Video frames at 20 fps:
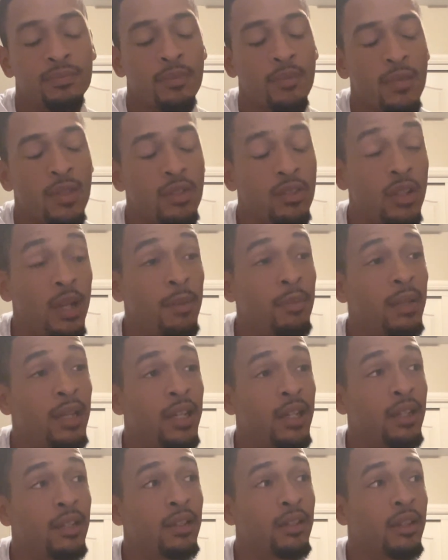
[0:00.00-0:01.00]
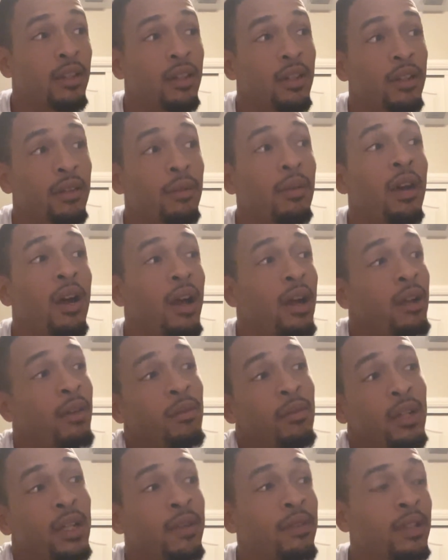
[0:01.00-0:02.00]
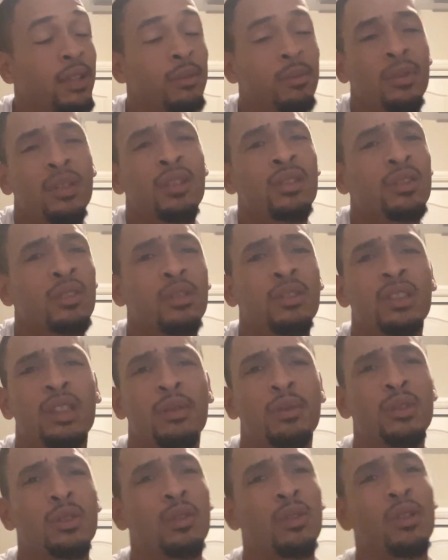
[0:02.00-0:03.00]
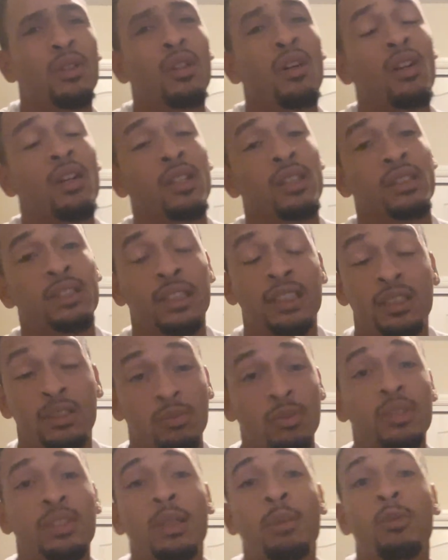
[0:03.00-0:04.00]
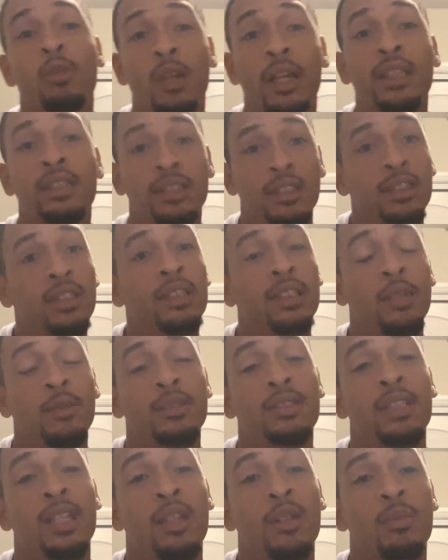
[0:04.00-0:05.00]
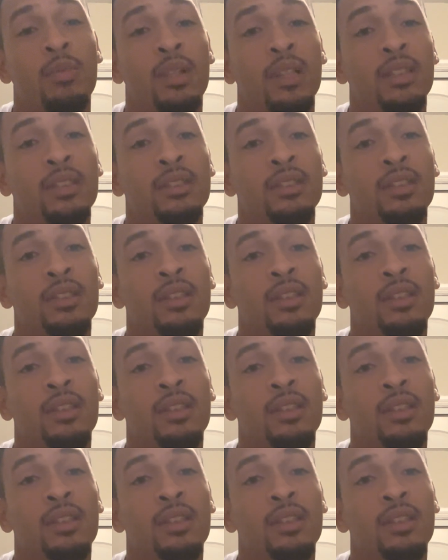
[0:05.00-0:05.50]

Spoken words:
So I'm like, all right, whatever, let me just go see what's going on, because this was some crazy shit that was taking place.